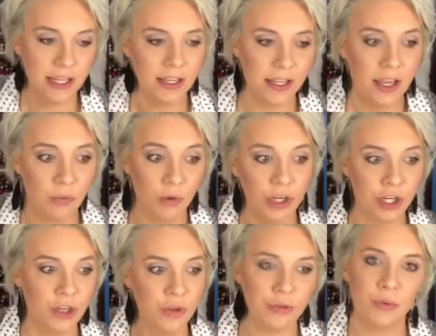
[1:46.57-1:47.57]
and we're gonna
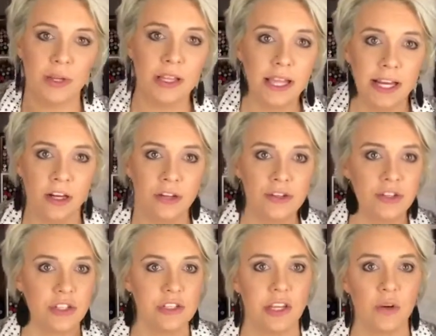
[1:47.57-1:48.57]
do 3 layers
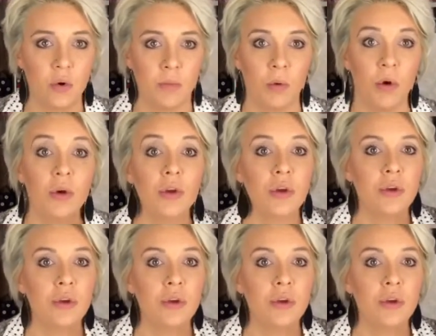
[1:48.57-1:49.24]
just like normal.